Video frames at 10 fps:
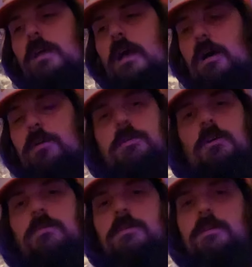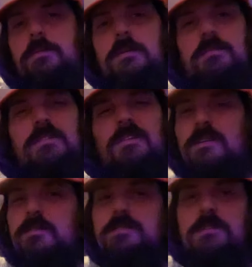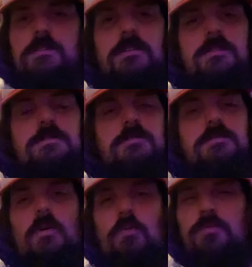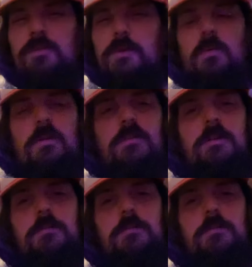out there, but I mean, collectors that get it just don't really want to let him